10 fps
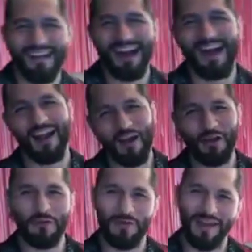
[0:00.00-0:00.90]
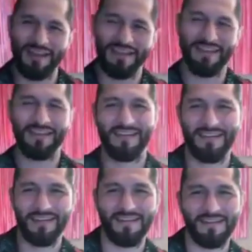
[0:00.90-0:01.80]
I love you, uh, man.
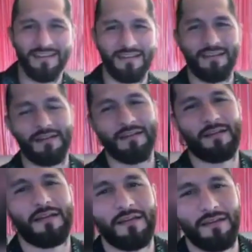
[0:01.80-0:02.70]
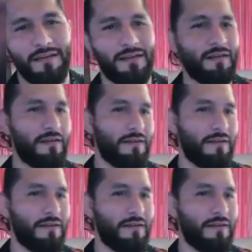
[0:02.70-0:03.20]
Usman versus Masvidal.